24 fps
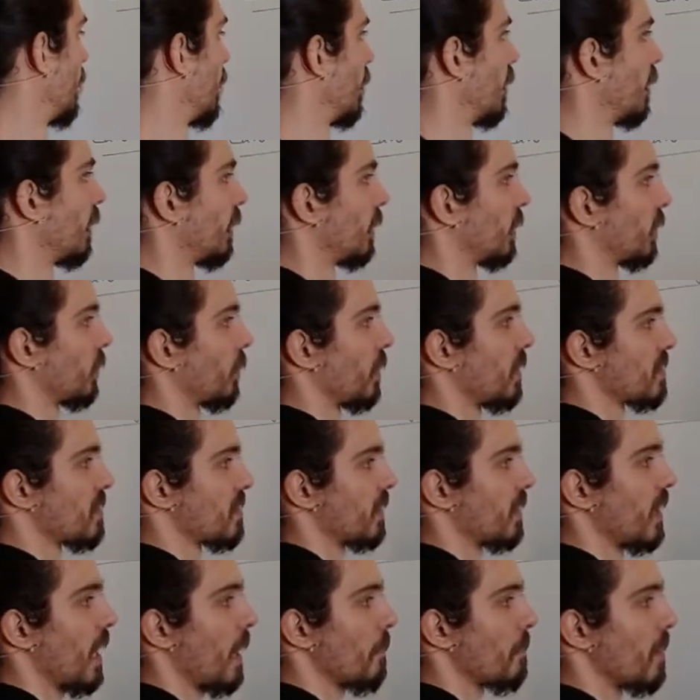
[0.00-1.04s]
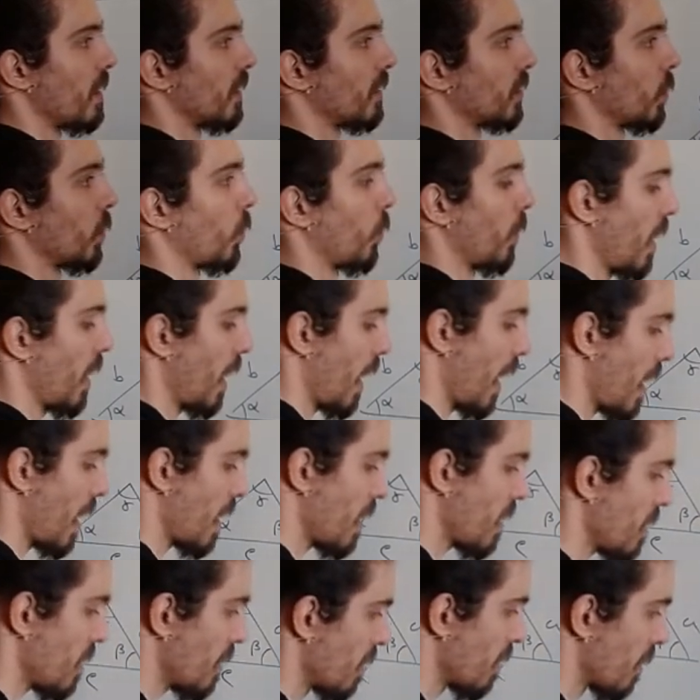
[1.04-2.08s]
So it's gamma, so
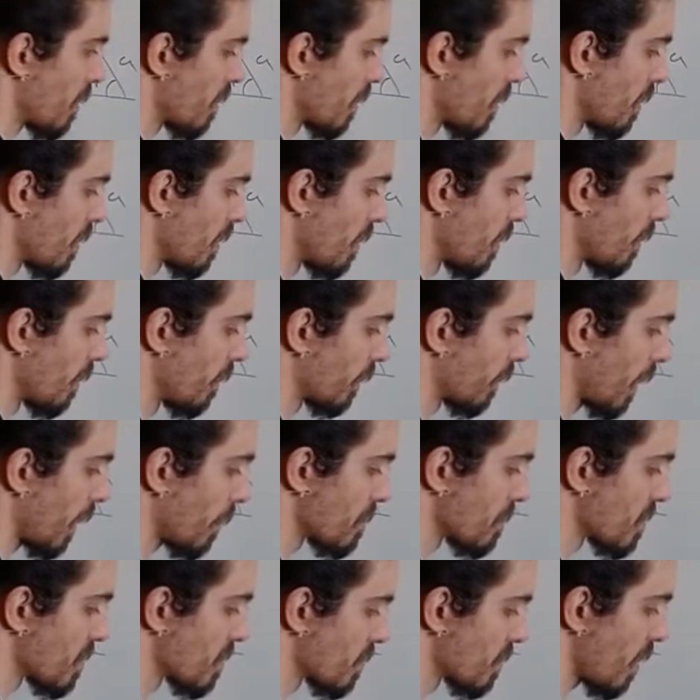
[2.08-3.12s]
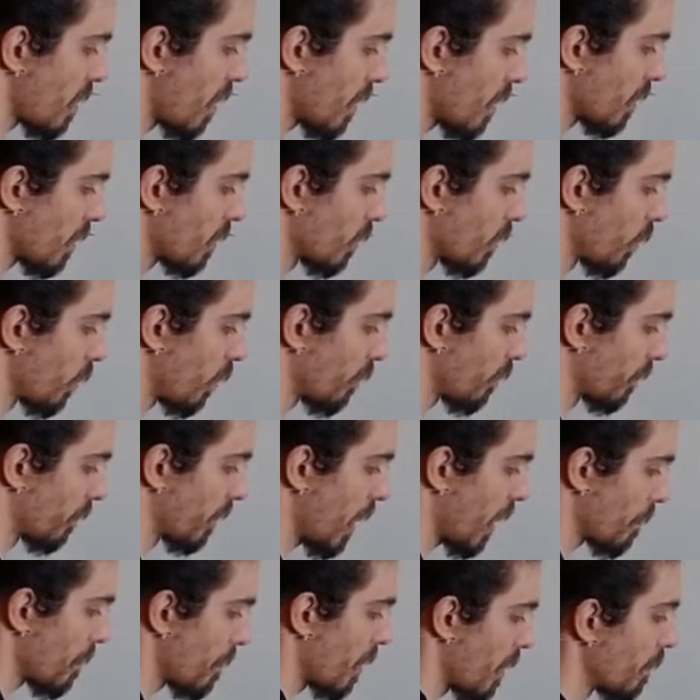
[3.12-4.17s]
A times sine of
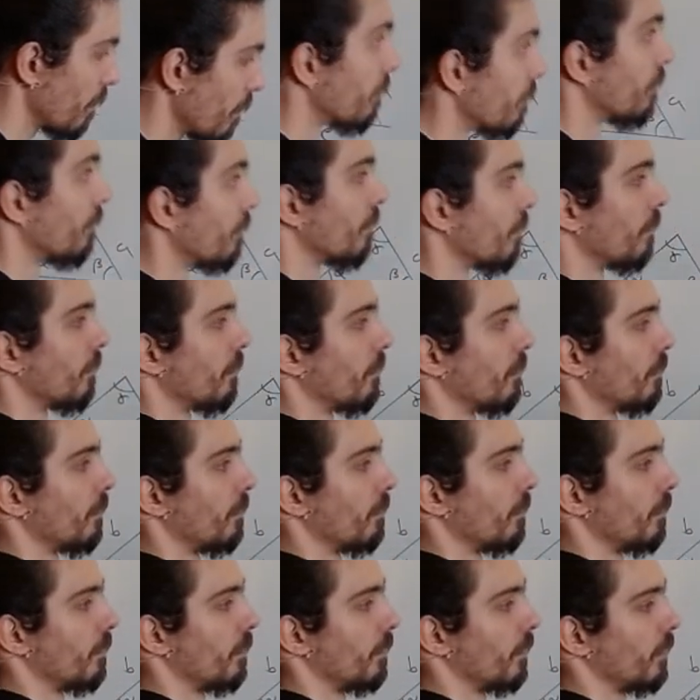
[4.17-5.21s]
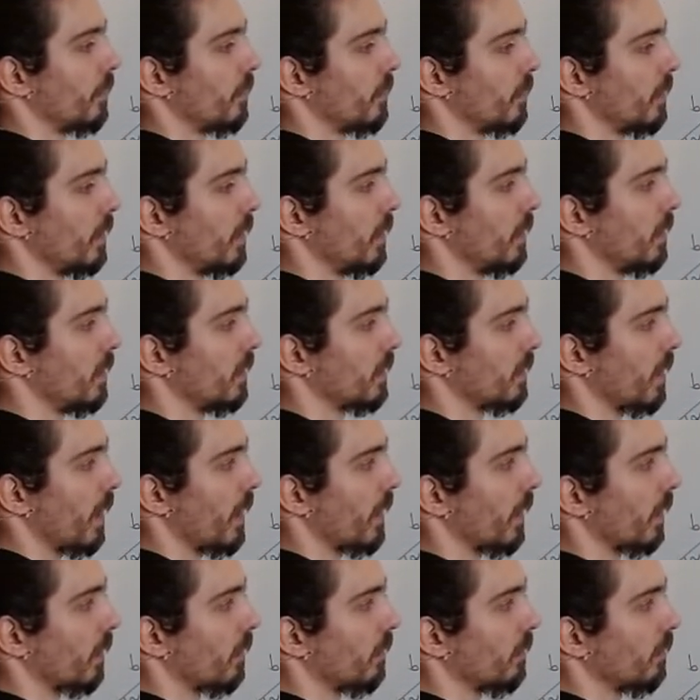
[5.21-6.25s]
gamma. See this
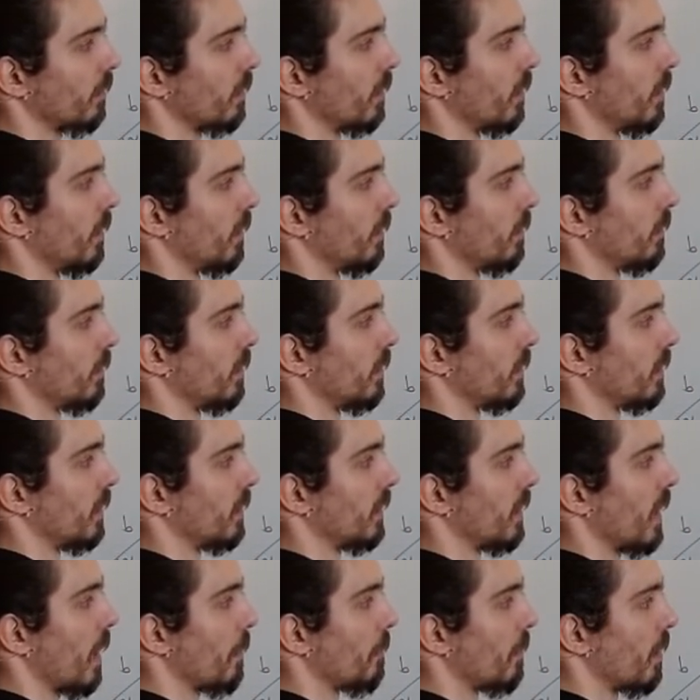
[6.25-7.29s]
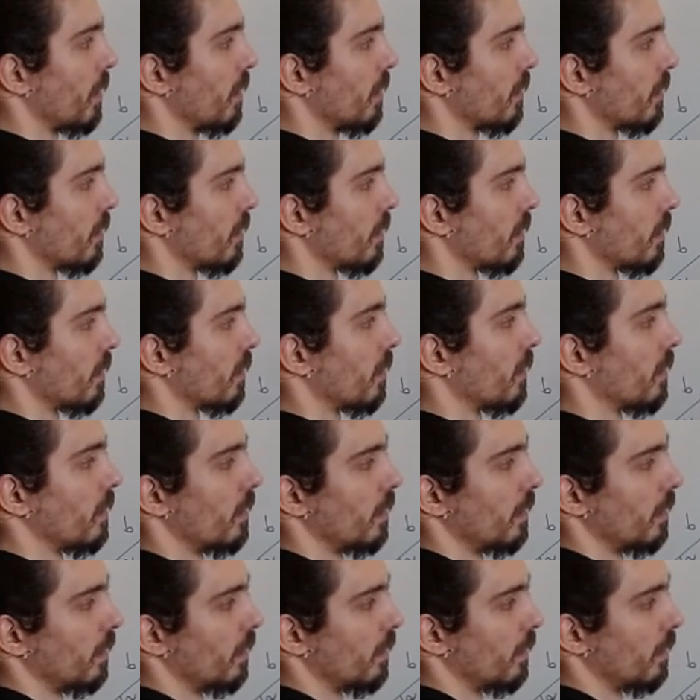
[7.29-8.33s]
triangle, this is gamma
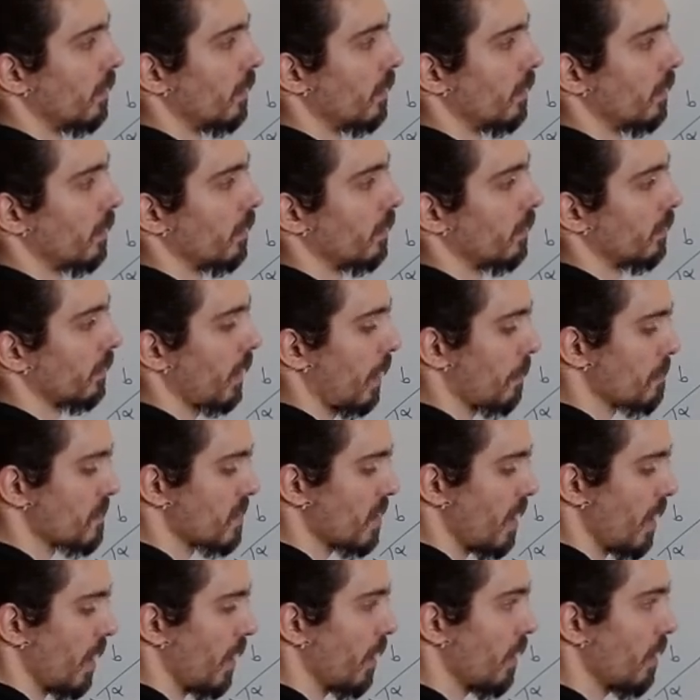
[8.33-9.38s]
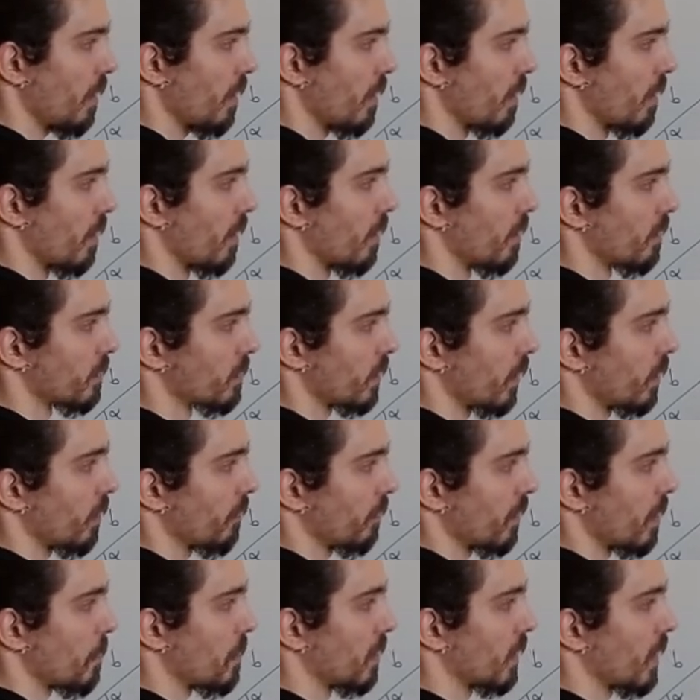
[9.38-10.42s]
times A, sine of
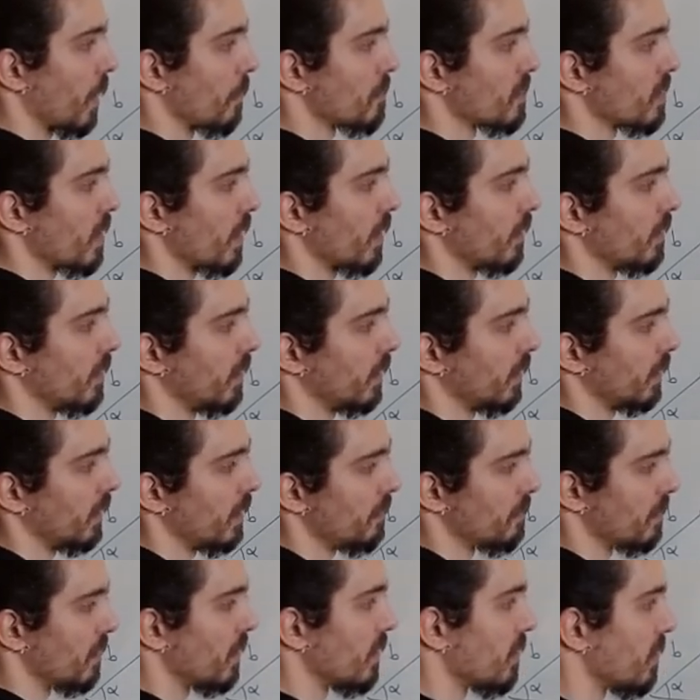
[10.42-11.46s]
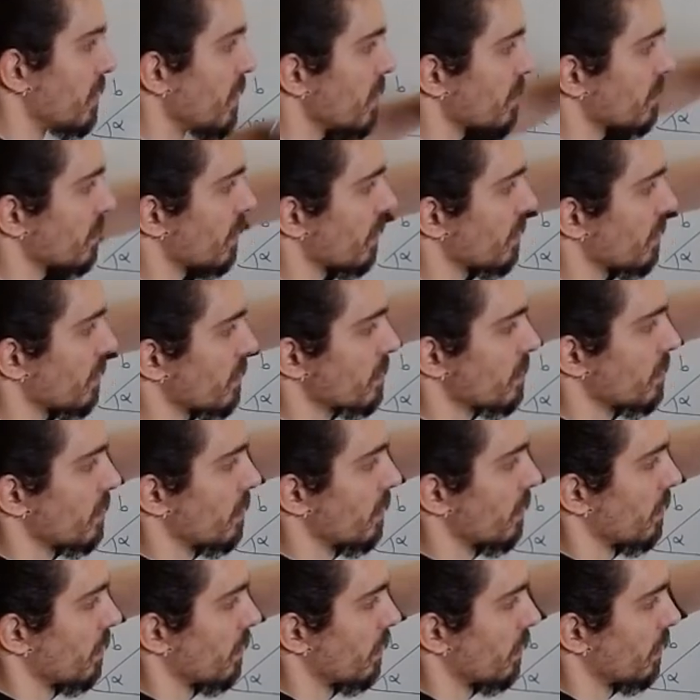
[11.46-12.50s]
gamma times A gives this distance.
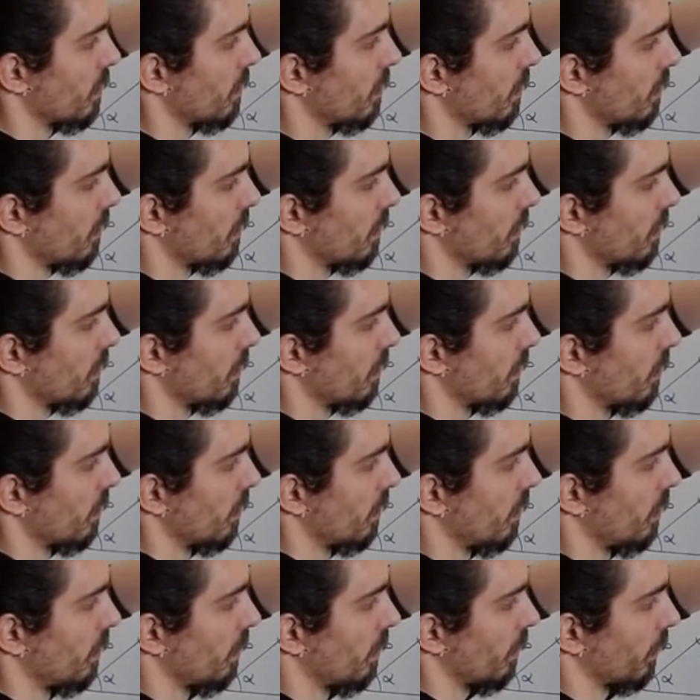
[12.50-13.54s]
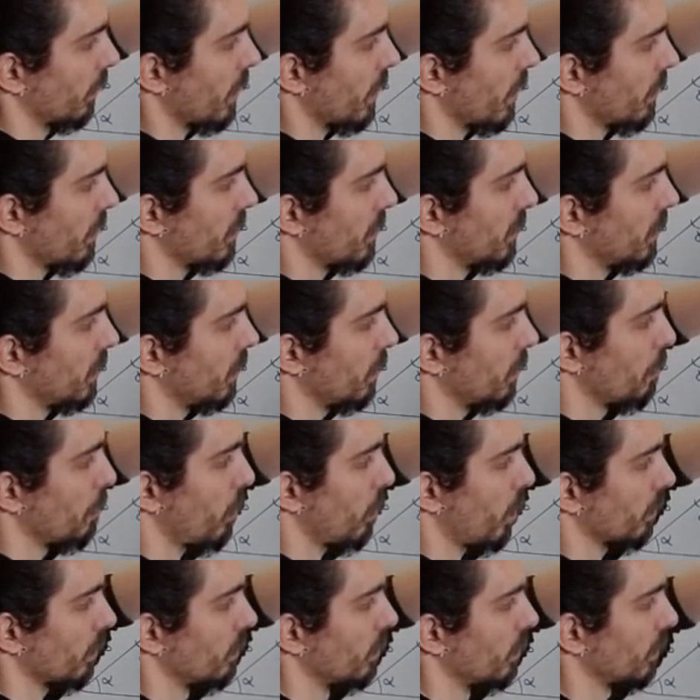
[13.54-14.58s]
Okay, this is the
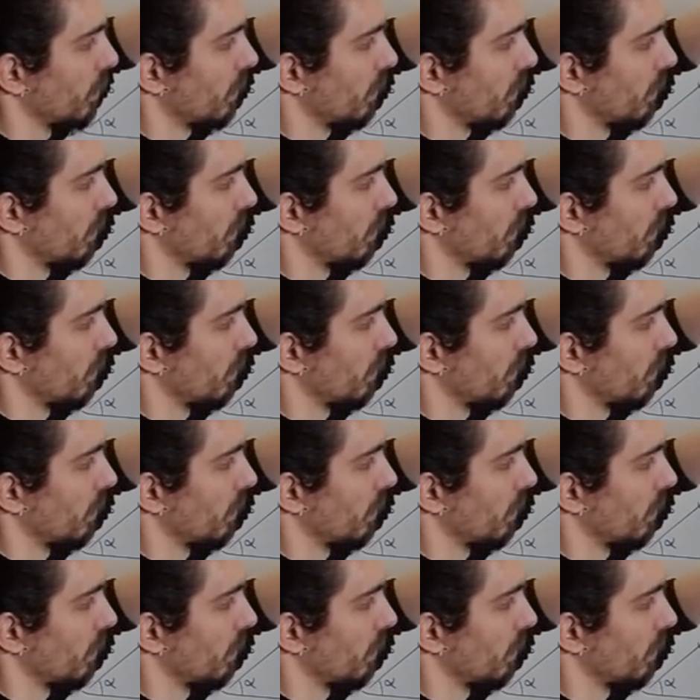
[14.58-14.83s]
hypotenuse,